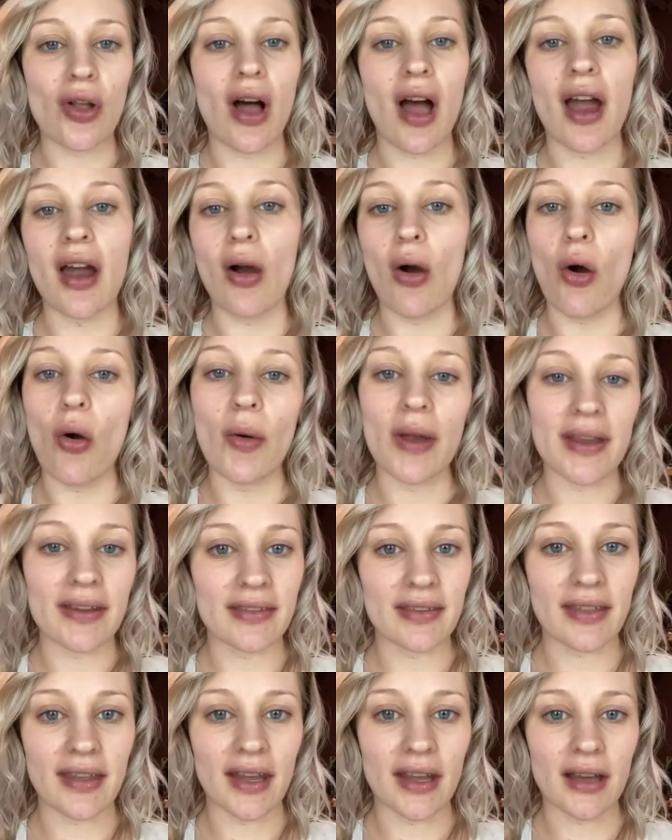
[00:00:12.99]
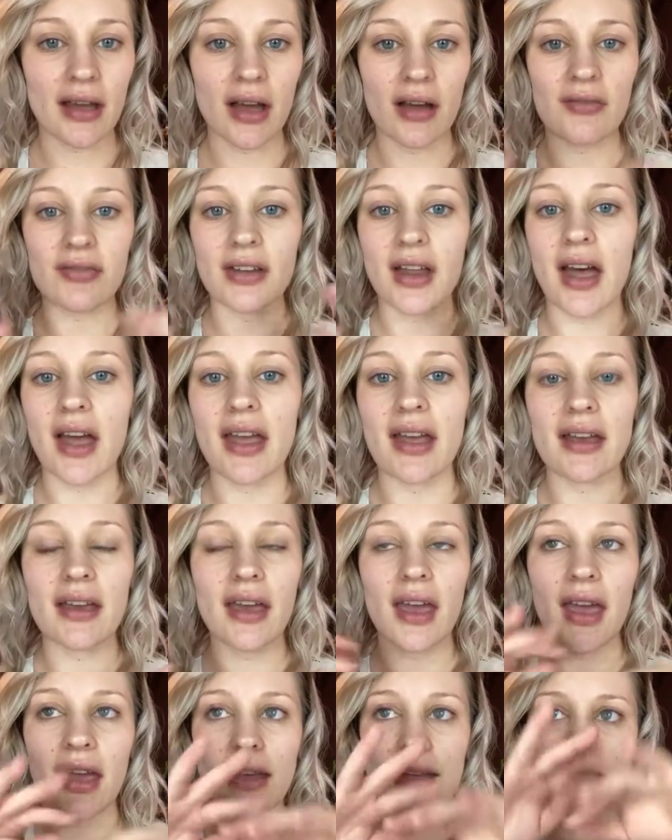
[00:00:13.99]
I always think of like
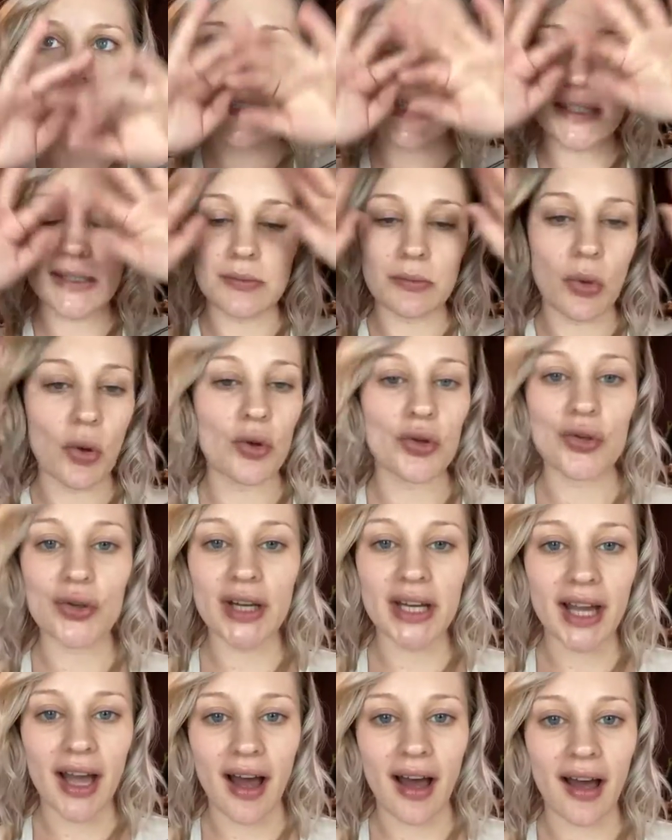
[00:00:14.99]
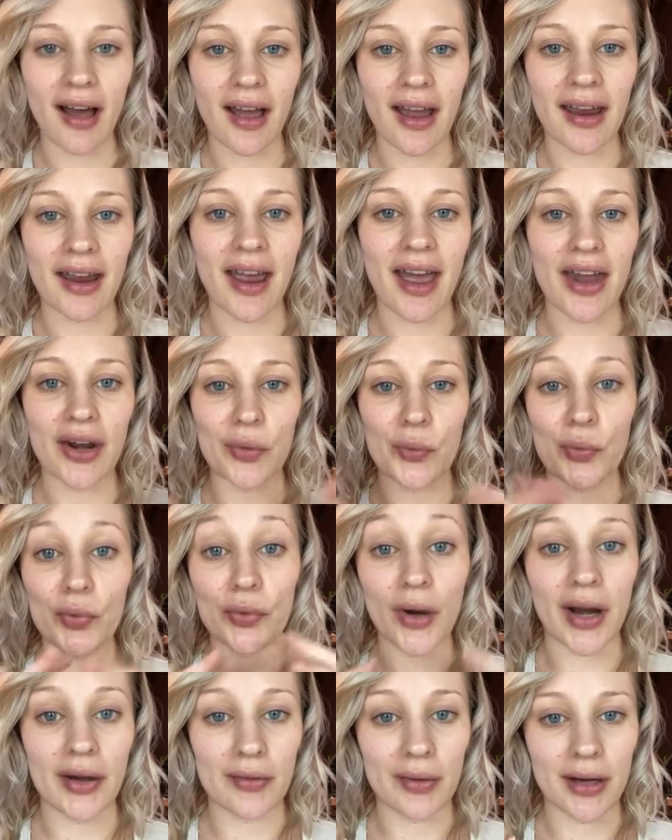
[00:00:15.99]
a smoldering eye and a
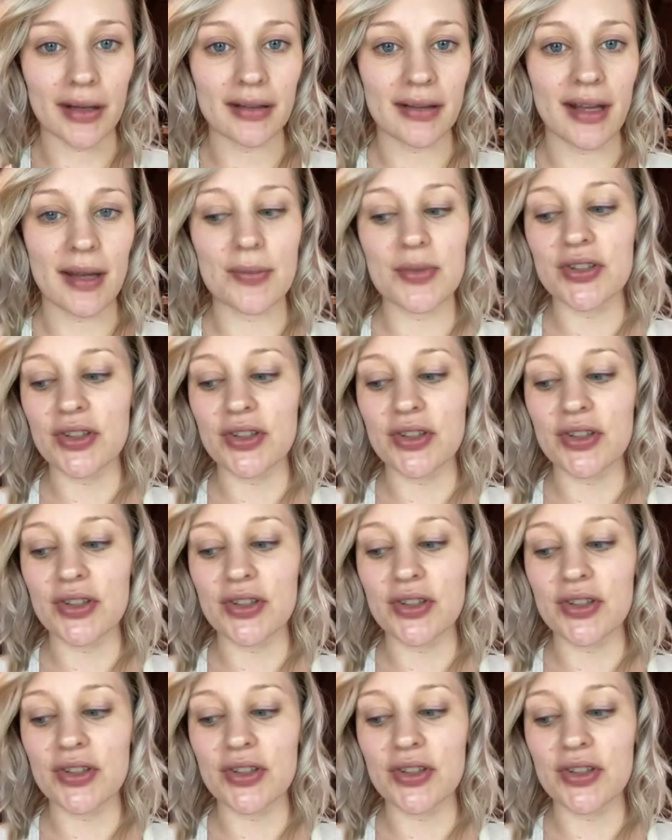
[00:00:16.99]
bright red lip.